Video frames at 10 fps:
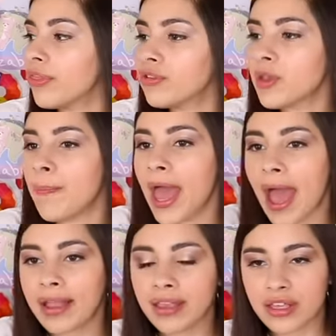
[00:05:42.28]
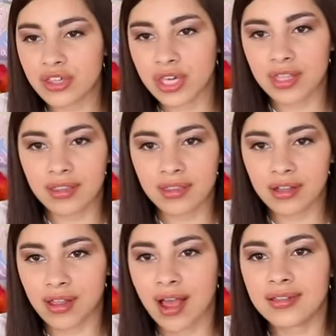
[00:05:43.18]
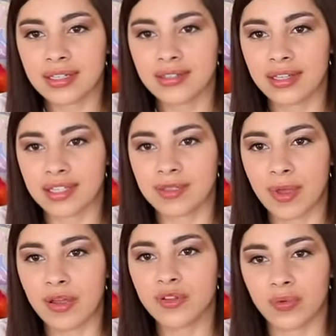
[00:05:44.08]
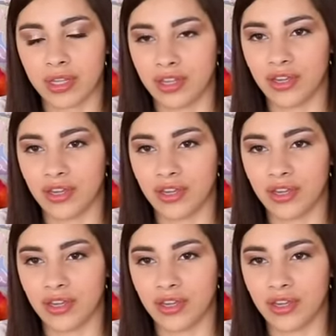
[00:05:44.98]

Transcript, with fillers: There's a package in the closet that smells really